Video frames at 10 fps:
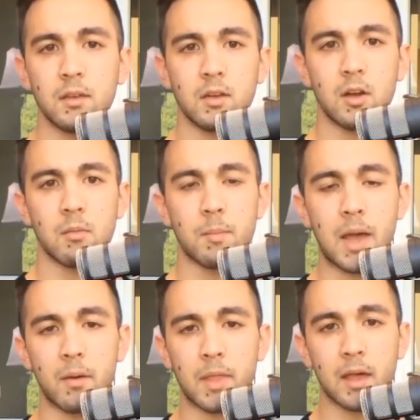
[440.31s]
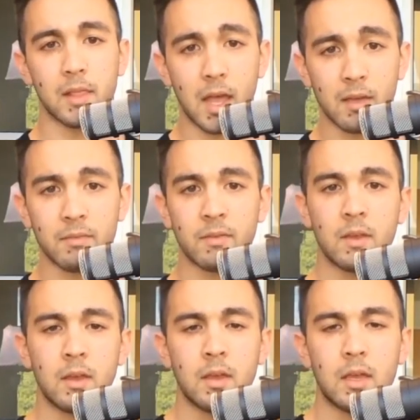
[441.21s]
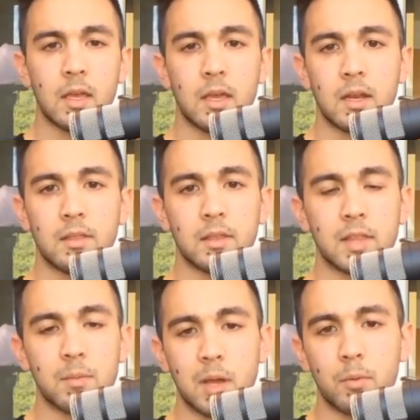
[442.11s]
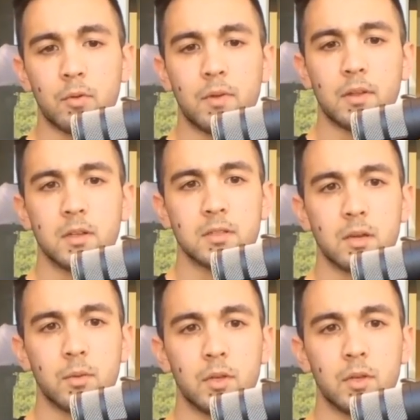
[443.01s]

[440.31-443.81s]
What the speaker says: I'm about that life, and I think that my profile does that really